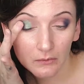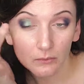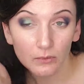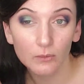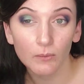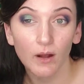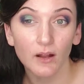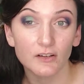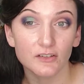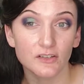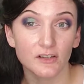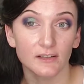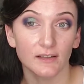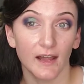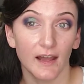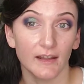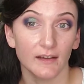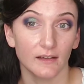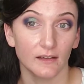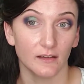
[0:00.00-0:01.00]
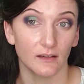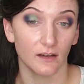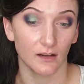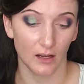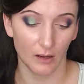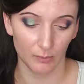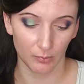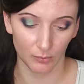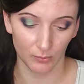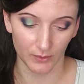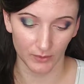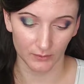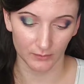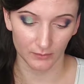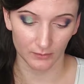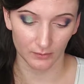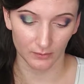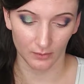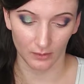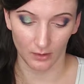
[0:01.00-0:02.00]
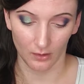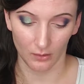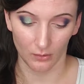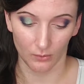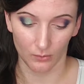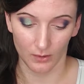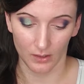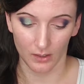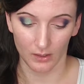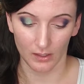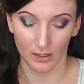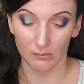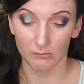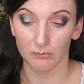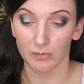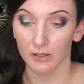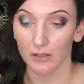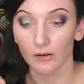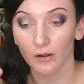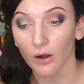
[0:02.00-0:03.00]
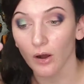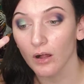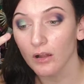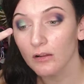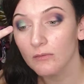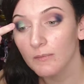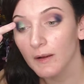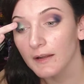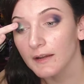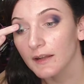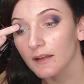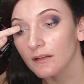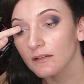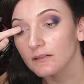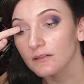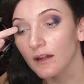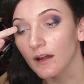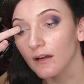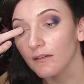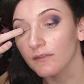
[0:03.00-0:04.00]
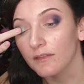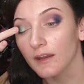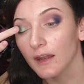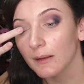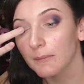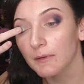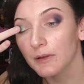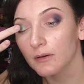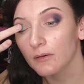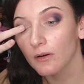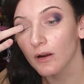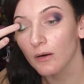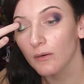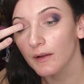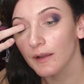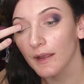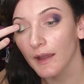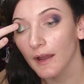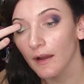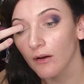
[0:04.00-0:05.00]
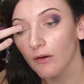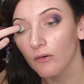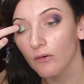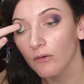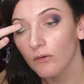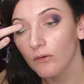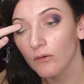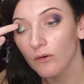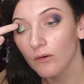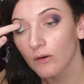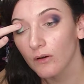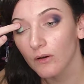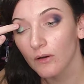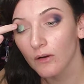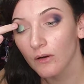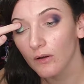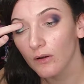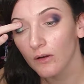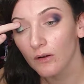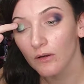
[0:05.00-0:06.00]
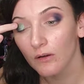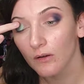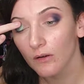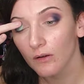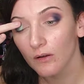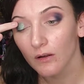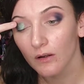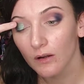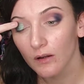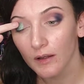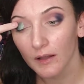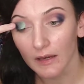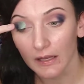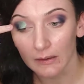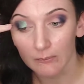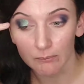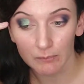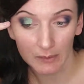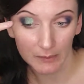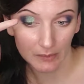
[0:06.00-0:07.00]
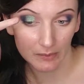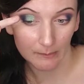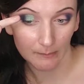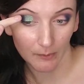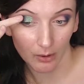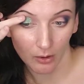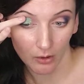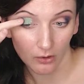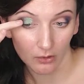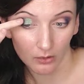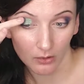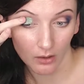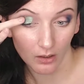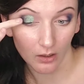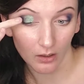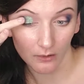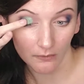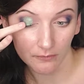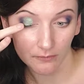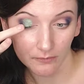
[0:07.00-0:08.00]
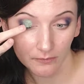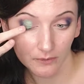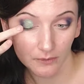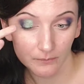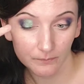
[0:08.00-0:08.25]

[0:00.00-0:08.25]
We watched Aladdin a couple weeks ago and I bit all my nails off that I've been growing out. And I bit them all off.